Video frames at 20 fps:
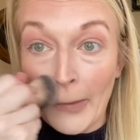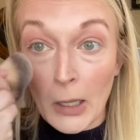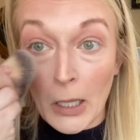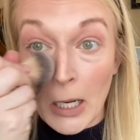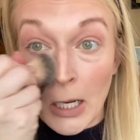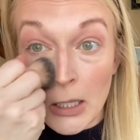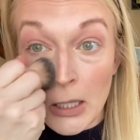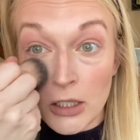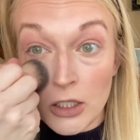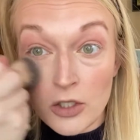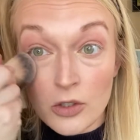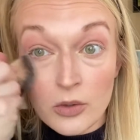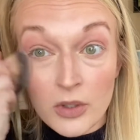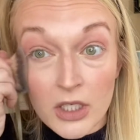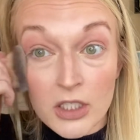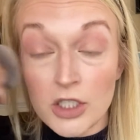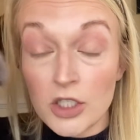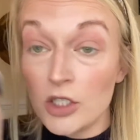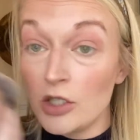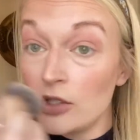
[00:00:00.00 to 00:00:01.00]
And you
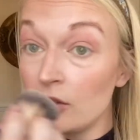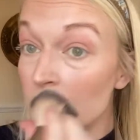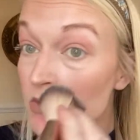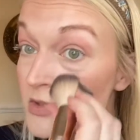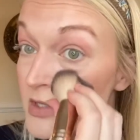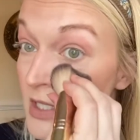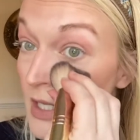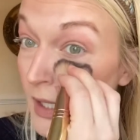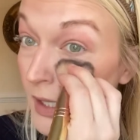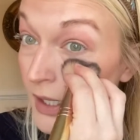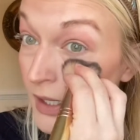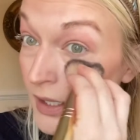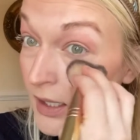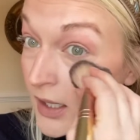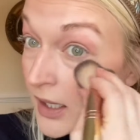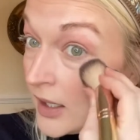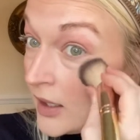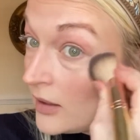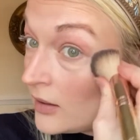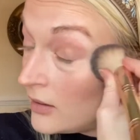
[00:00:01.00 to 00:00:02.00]
can use
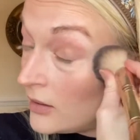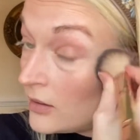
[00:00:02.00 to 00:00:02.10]
any